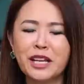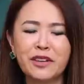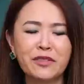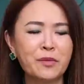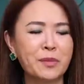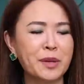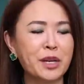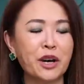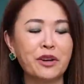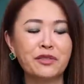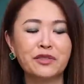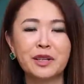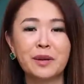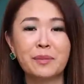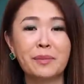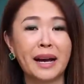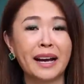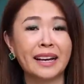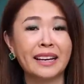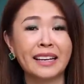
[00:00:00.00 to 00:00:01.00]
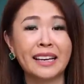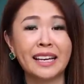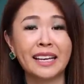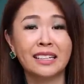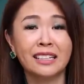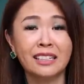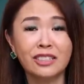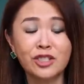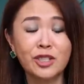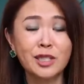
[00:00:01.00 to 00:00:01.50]
never be offered a bag
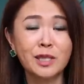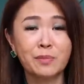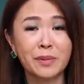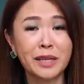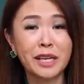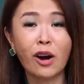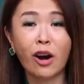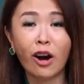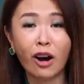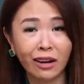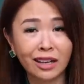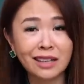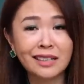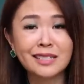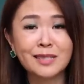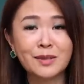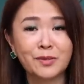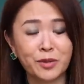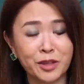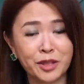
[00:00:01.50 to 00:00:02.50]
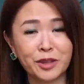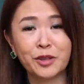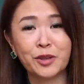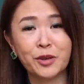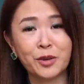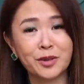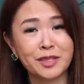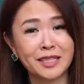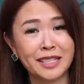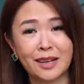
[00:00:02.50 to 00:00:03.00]
again. Just be honest with
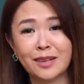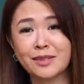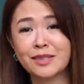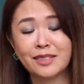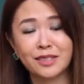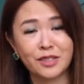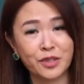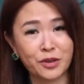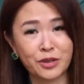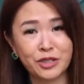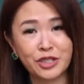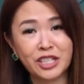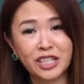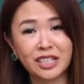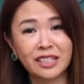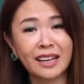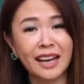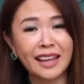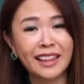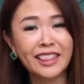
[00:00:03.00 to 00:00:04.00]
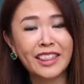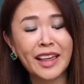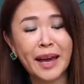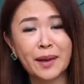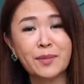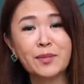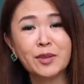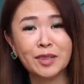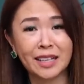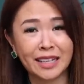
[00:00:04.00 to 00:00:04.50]
your sales associate and
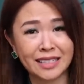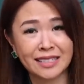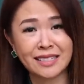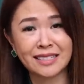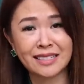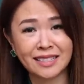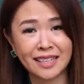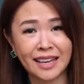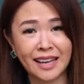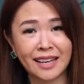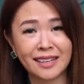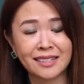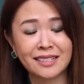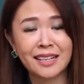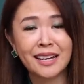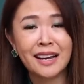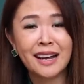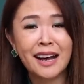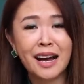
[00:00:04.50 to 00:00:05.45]
they will understand.